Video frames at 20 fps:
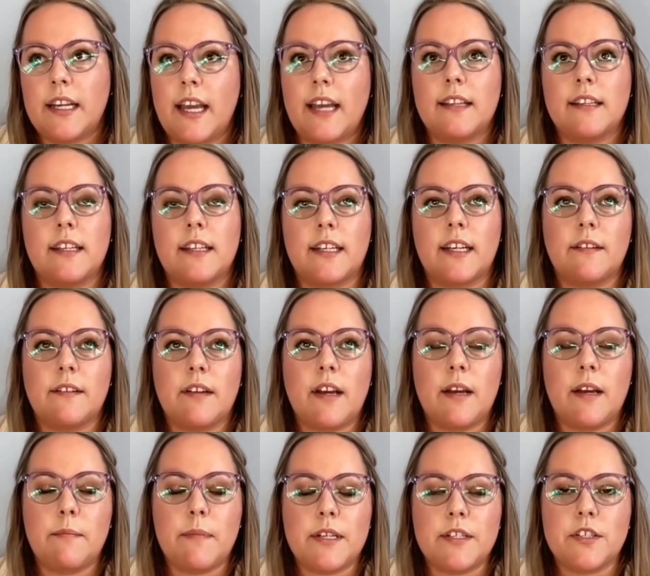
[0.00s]
again, like
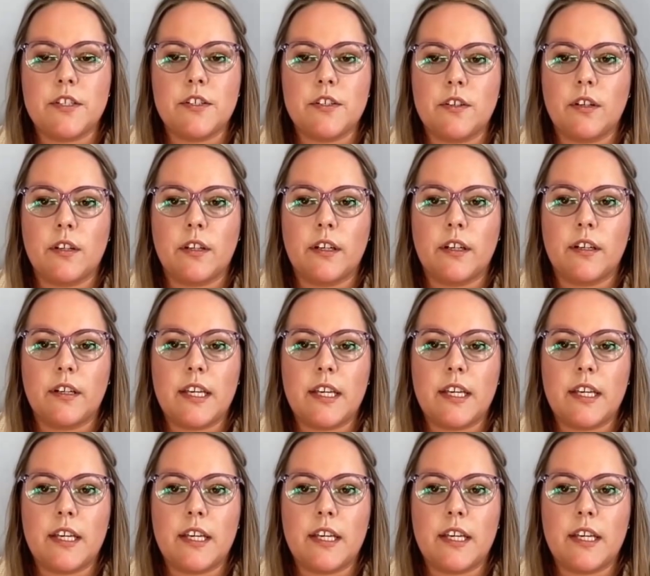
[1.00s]
I mentioned earlier,